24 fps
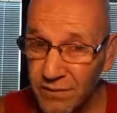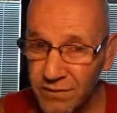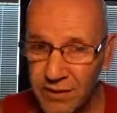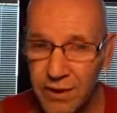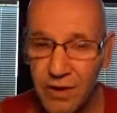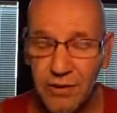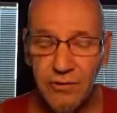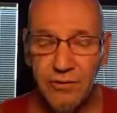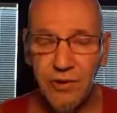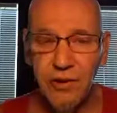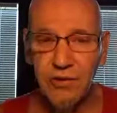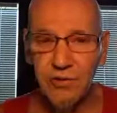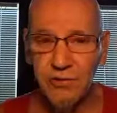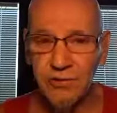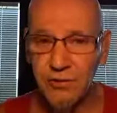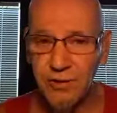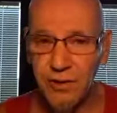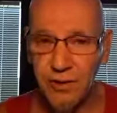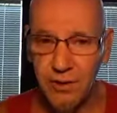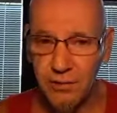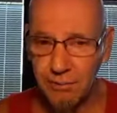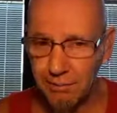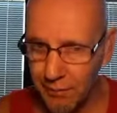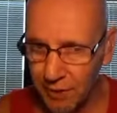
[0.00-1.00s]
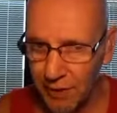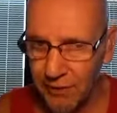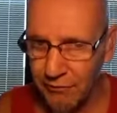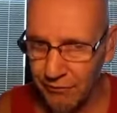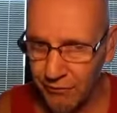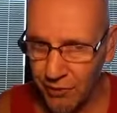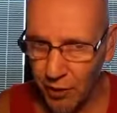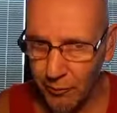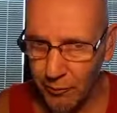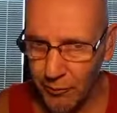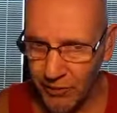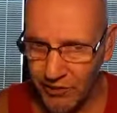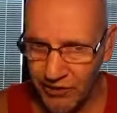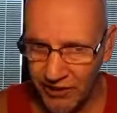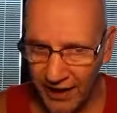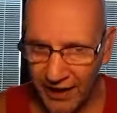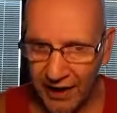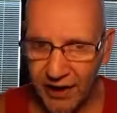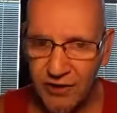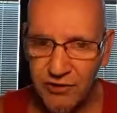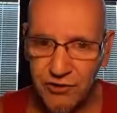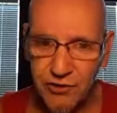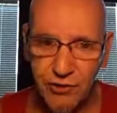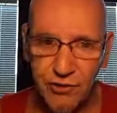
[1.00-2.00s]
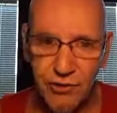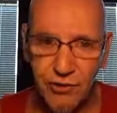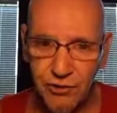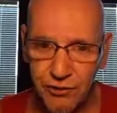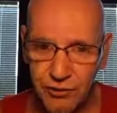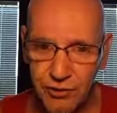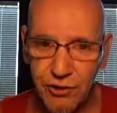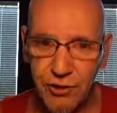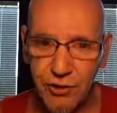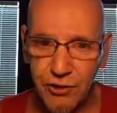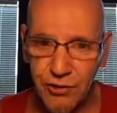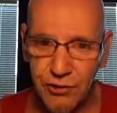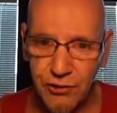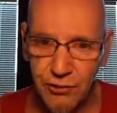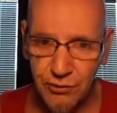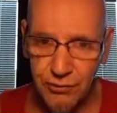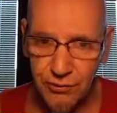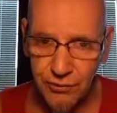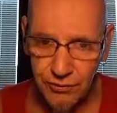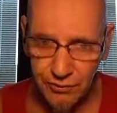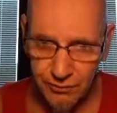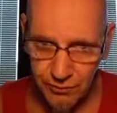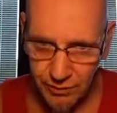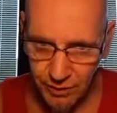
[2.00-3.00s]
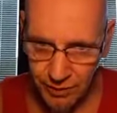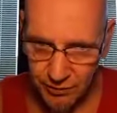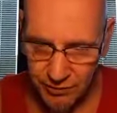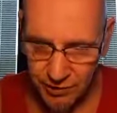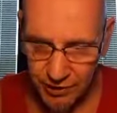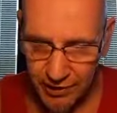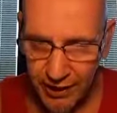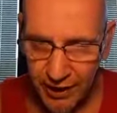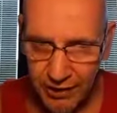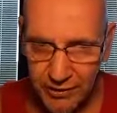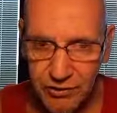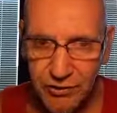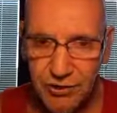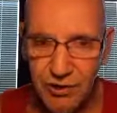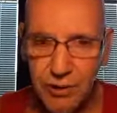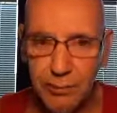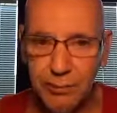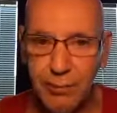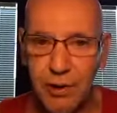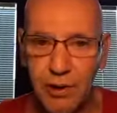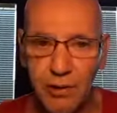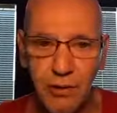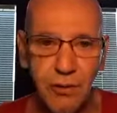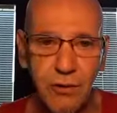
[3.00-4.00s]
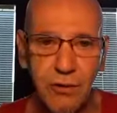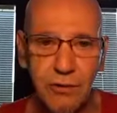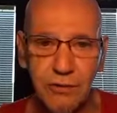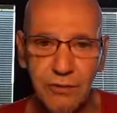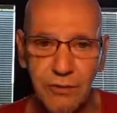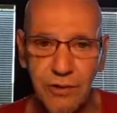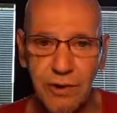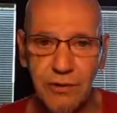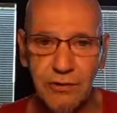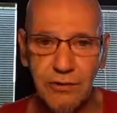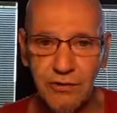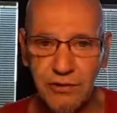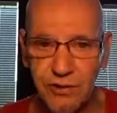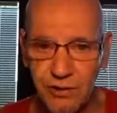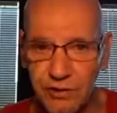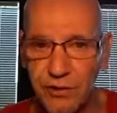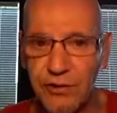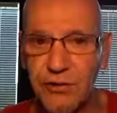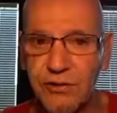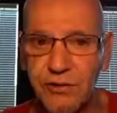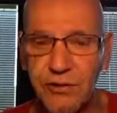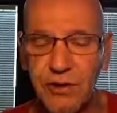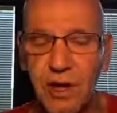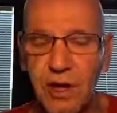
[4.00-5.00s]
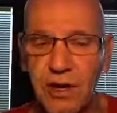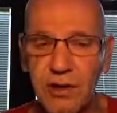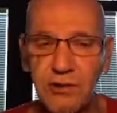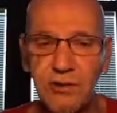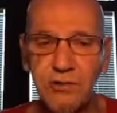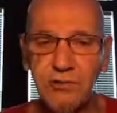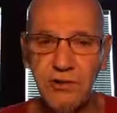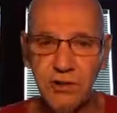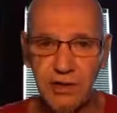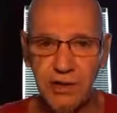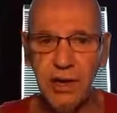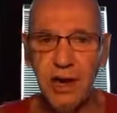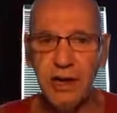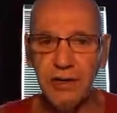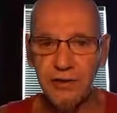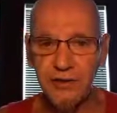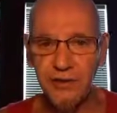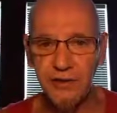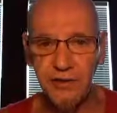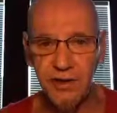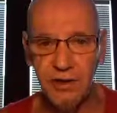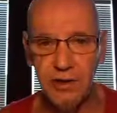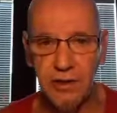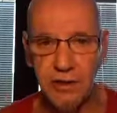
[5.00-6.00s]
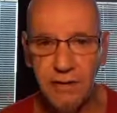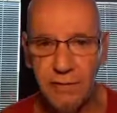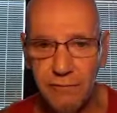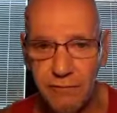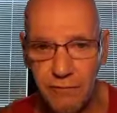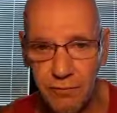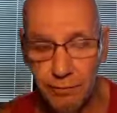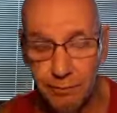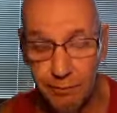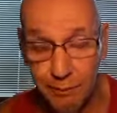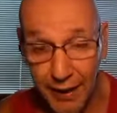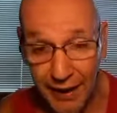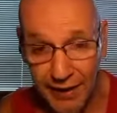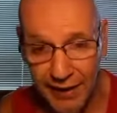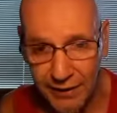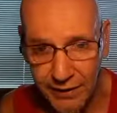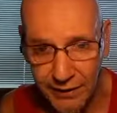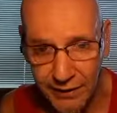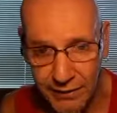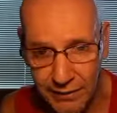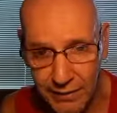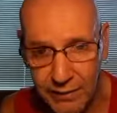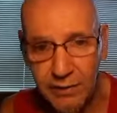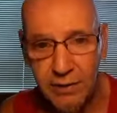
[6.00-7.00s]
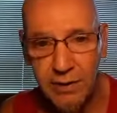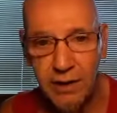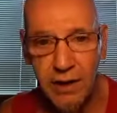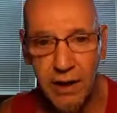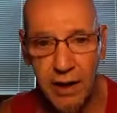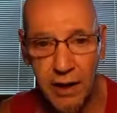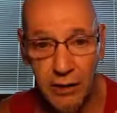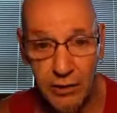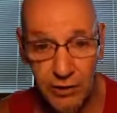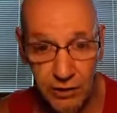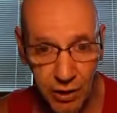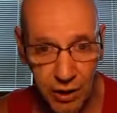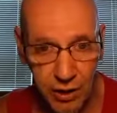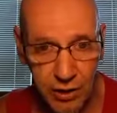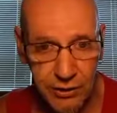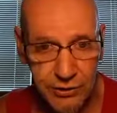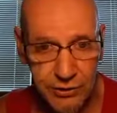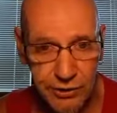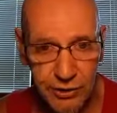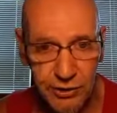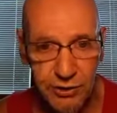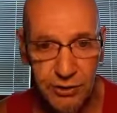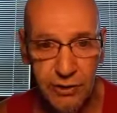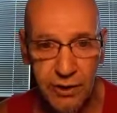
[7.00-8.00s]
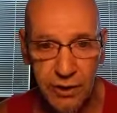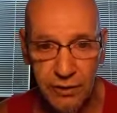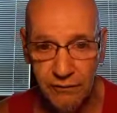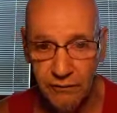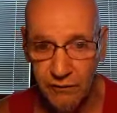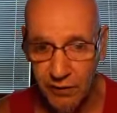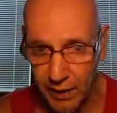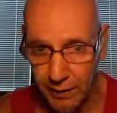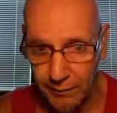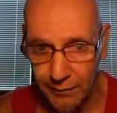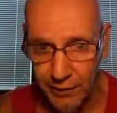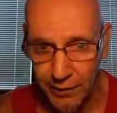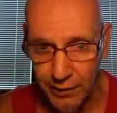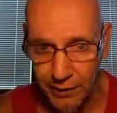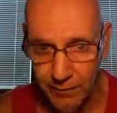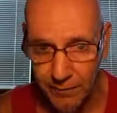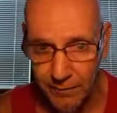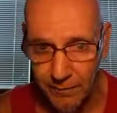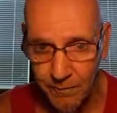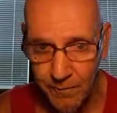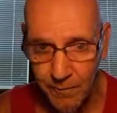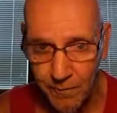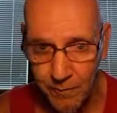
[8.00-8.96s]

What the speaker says: Yes, that's Big Pharma's answer to a THC pill. They synthesize THC for pain and nausea and vomiting.